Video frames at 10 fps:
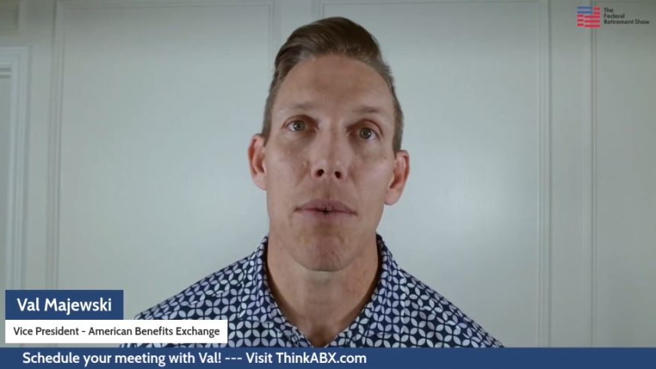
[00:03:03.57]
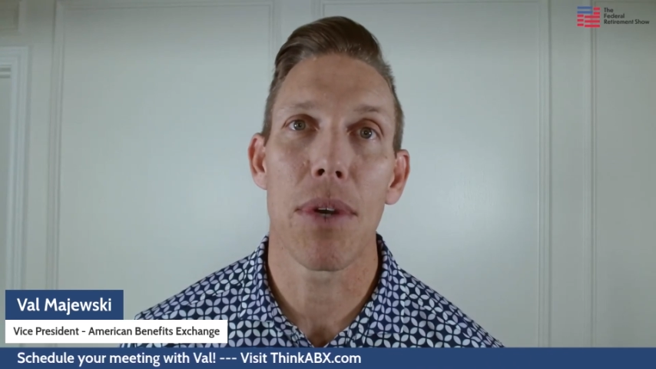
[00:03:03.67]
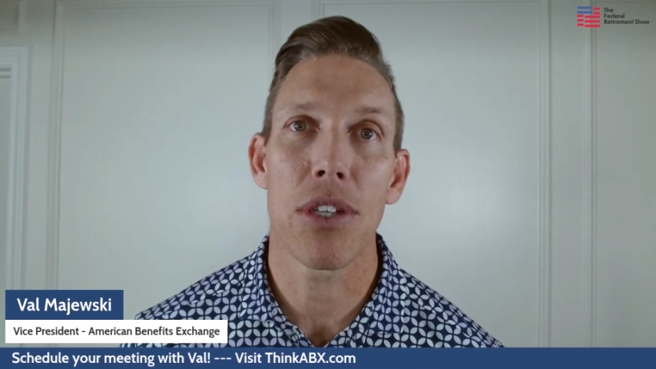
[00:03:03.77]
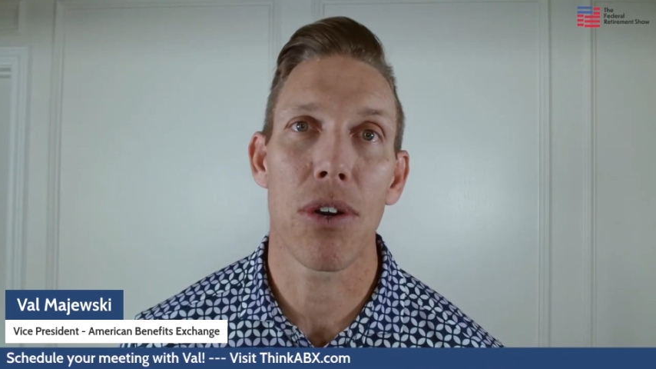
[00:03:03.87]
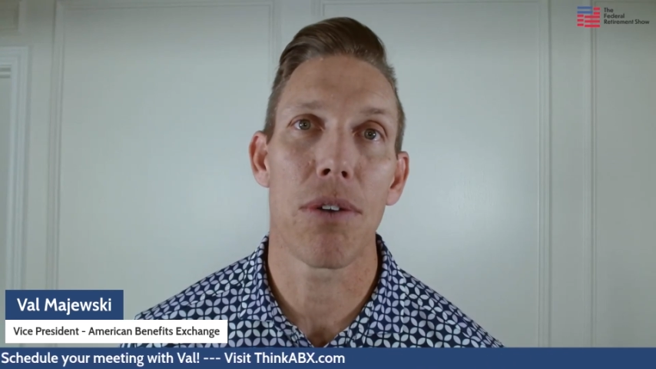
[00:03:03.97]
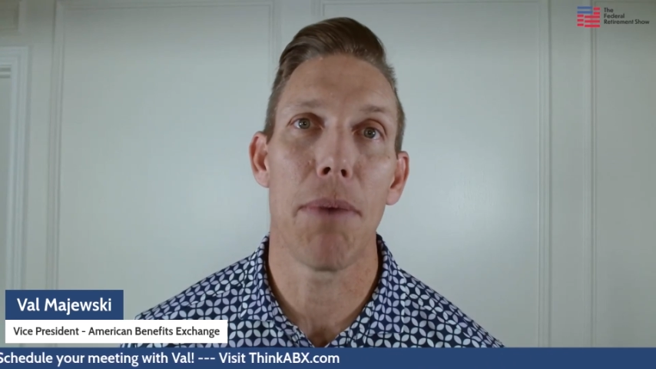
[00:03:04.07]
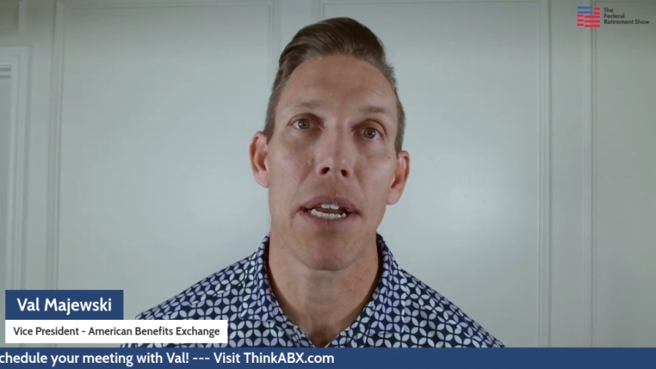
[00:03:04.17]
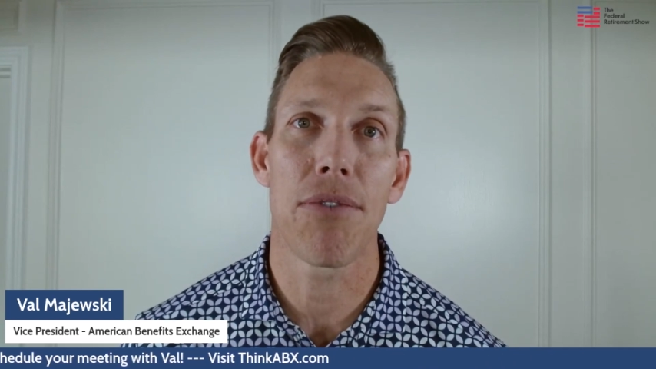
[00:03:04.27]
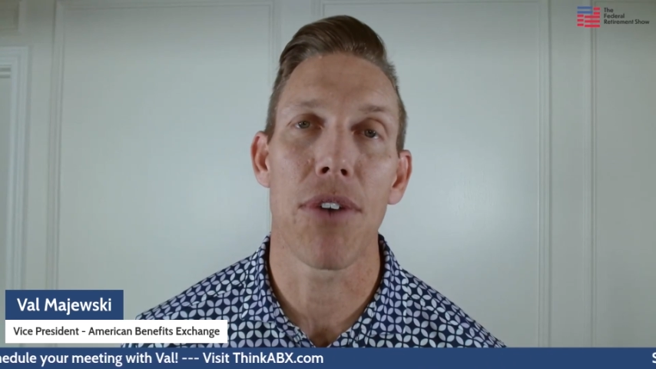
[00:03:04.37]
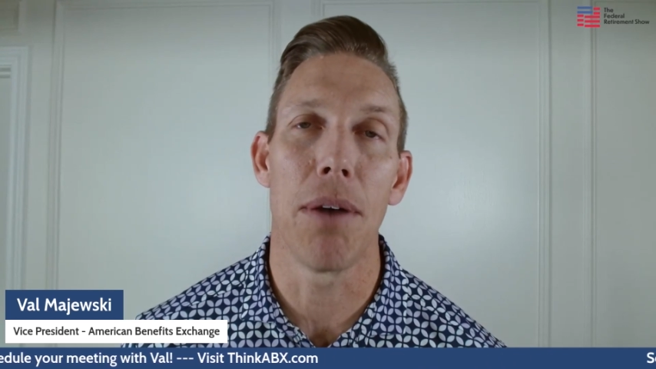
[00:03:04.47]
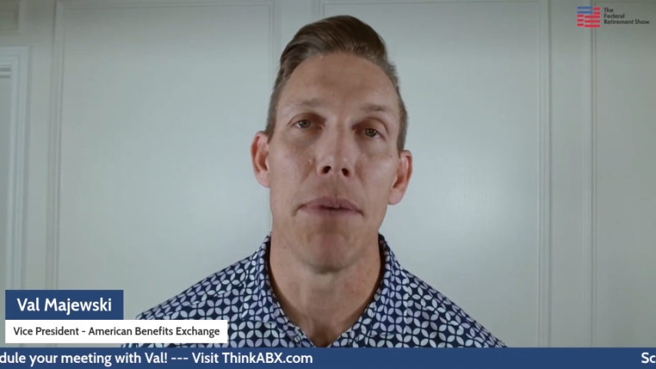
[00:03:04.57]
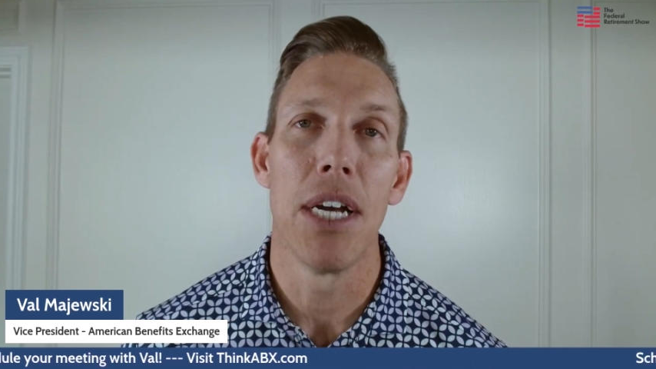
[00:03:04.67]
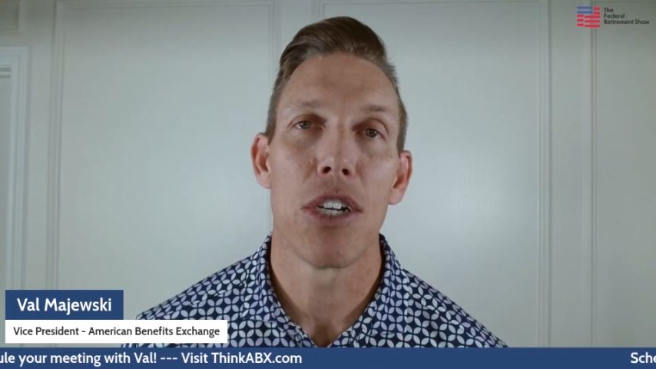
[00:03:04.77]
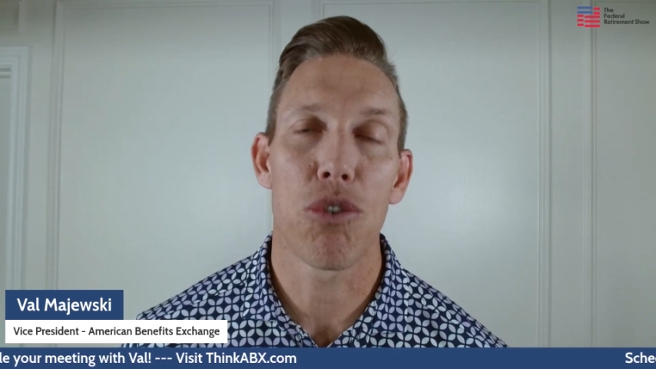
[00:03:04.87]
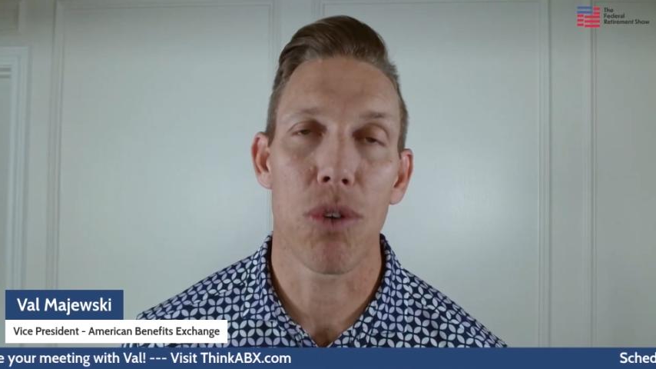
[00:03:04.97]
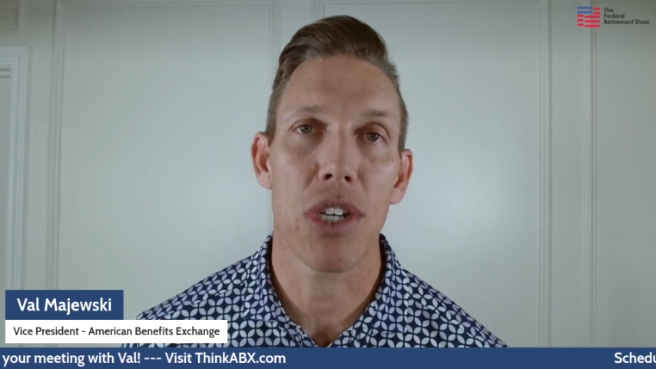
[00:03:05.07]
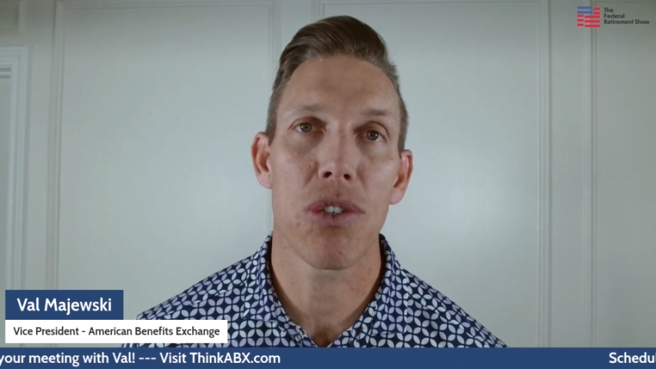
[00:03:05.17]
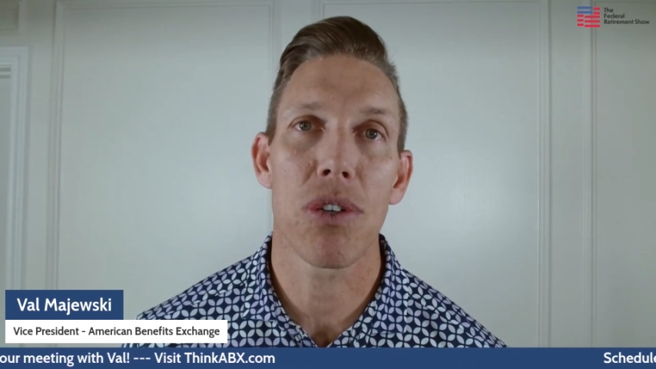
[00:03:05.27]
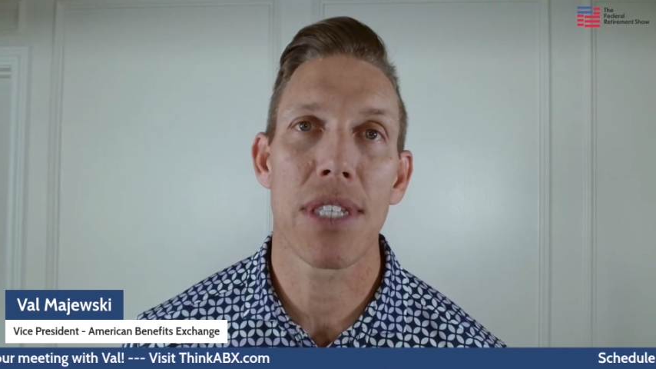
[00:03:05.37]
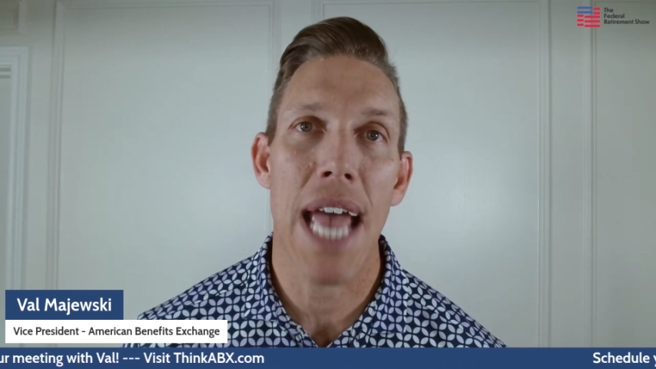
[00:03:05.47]
We turned money from
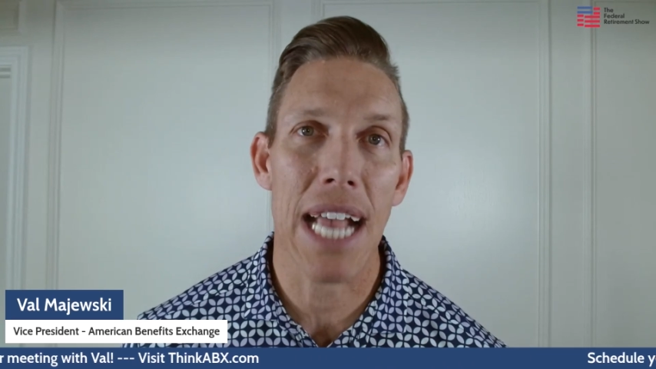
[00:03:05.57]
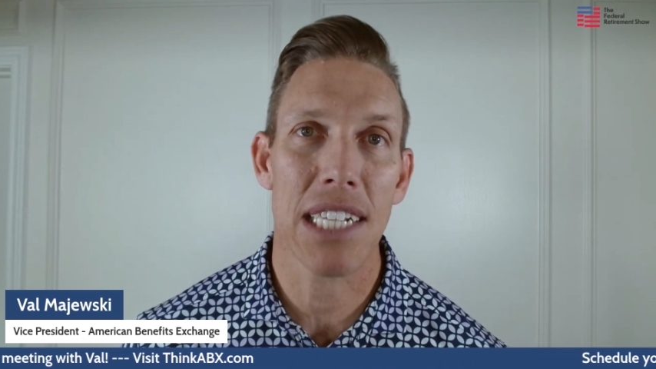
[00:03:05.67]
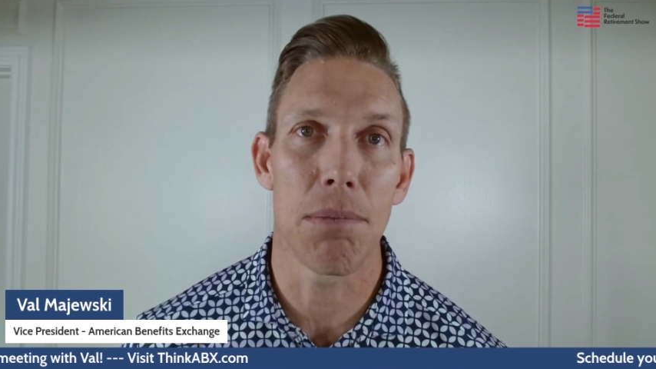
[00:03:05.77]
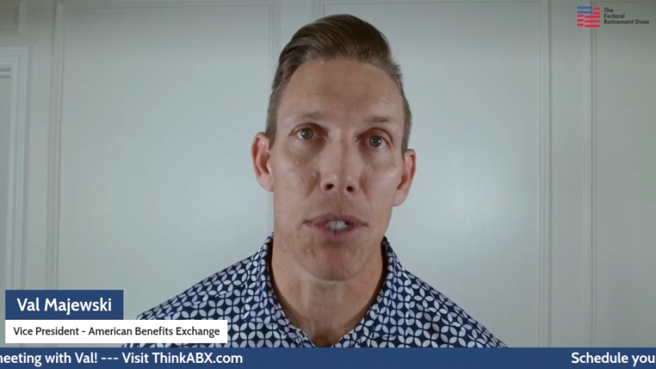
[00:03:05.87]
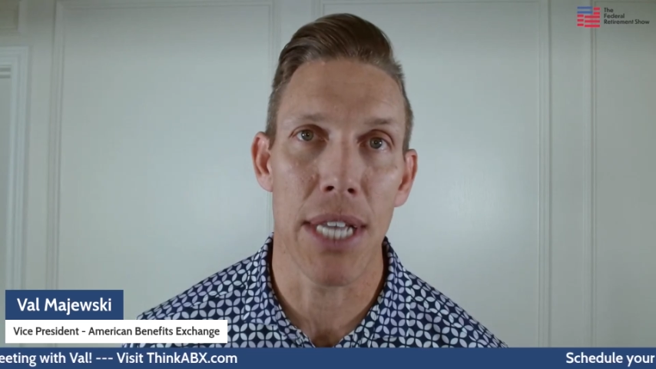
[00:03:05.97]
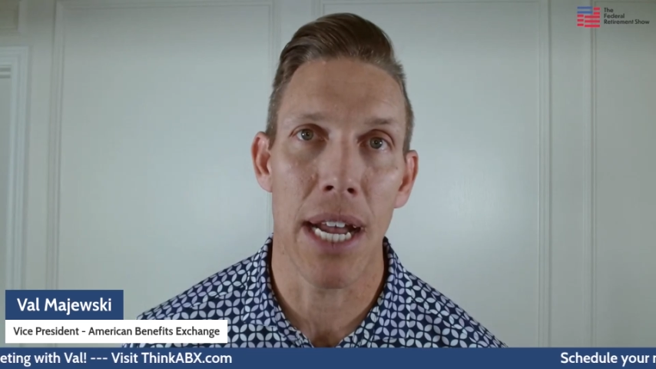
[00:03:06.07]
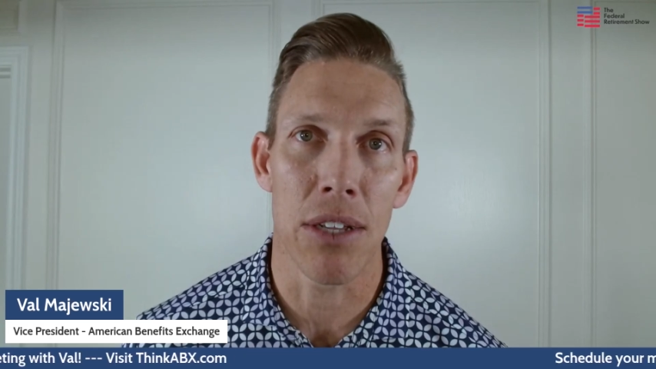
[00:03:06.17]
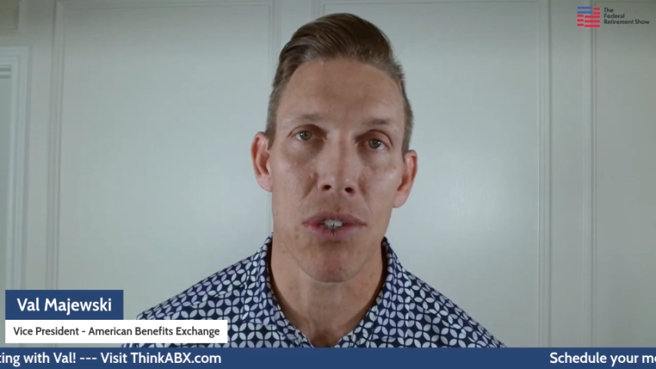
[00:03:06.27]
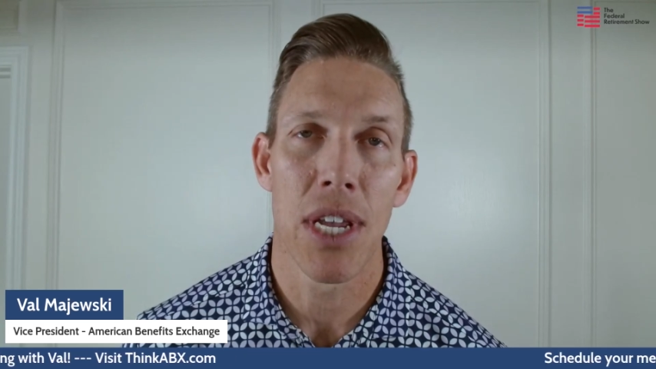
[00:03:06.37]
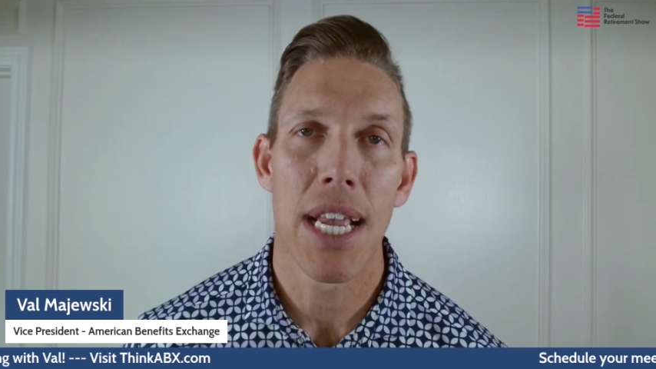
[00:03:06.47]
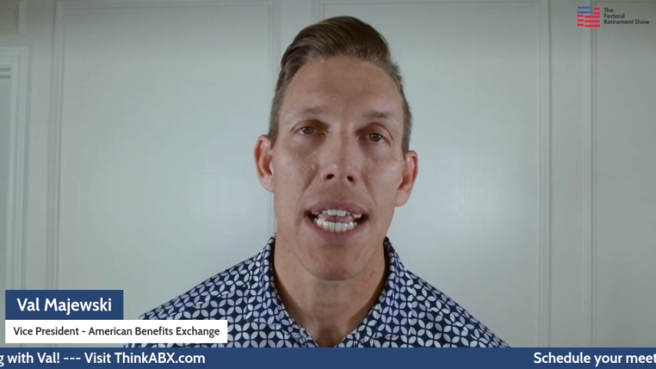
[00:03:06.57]
traditional taxable dollars